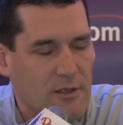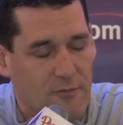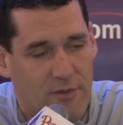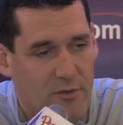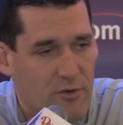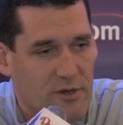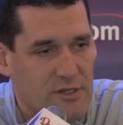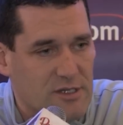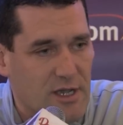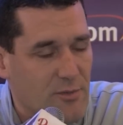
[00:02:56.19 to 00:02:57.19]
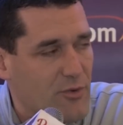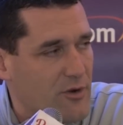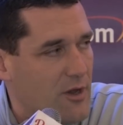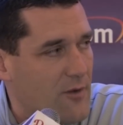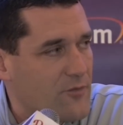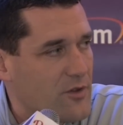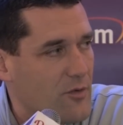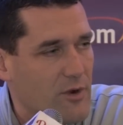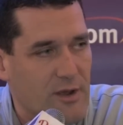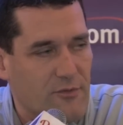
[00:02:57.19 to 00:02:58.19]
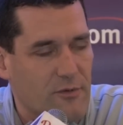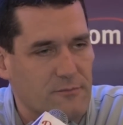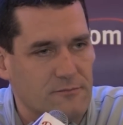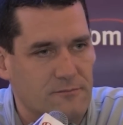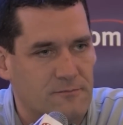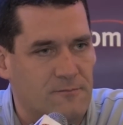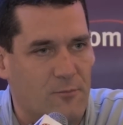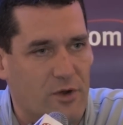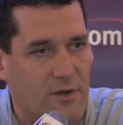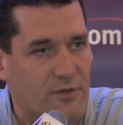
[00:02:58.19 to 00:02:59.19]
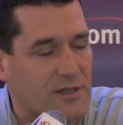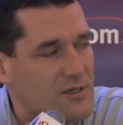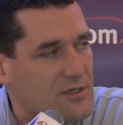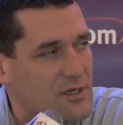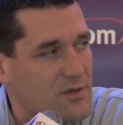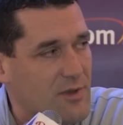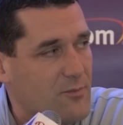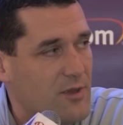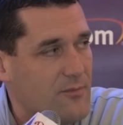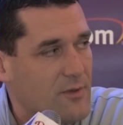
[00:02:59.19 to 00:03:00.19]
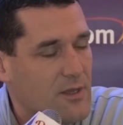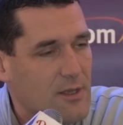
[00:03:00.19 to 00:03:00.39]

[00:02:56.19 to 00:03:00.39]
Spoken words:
if they were to decide to put it off a year, whatever whatever that decision may be.